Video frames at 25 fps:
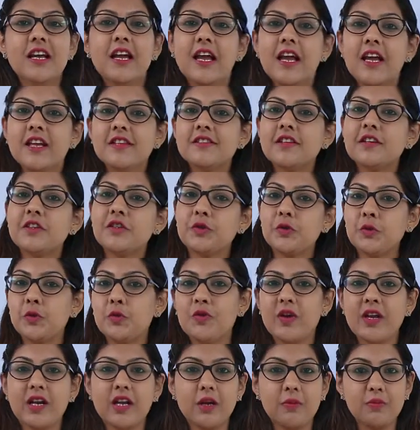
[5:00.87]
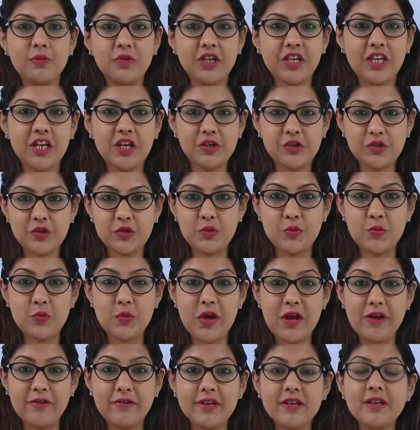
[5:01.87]
is a two-way communication
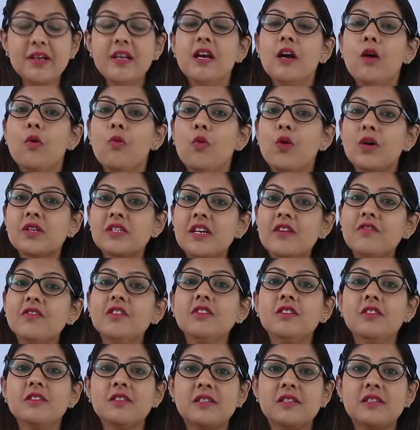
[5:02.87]
wherein whatever the